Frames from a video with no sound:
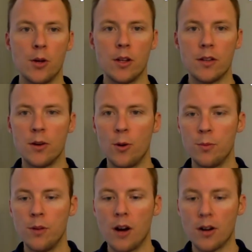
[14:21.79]
Let's hope,
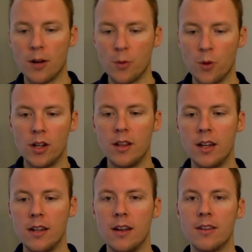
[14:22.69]
knock on wood,
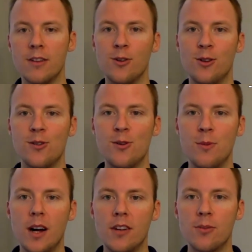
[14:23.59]
that it doesn't do it too
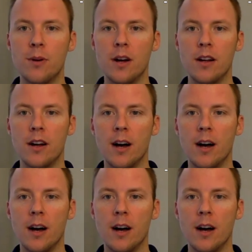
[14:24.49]
much, but